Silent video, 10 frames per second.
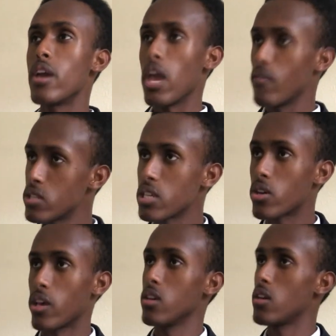every single
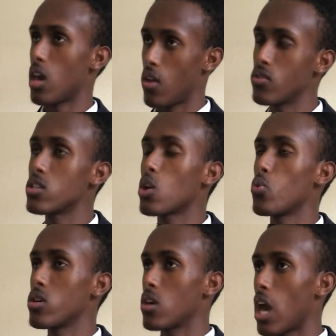day, every single
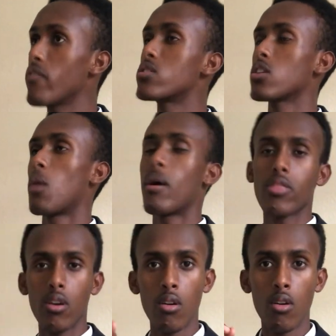week, every single month
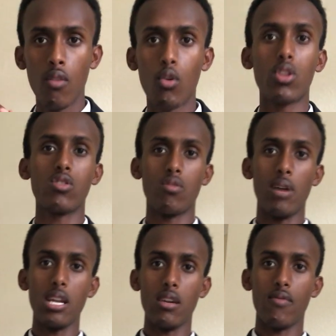for the rest of
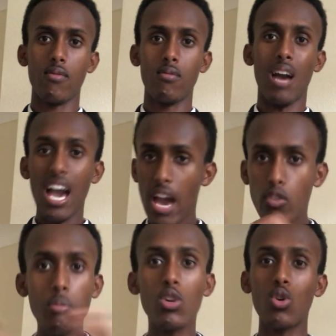my life. I have
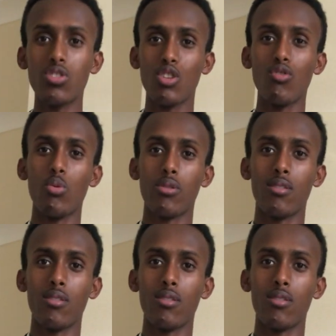to be in constant growth,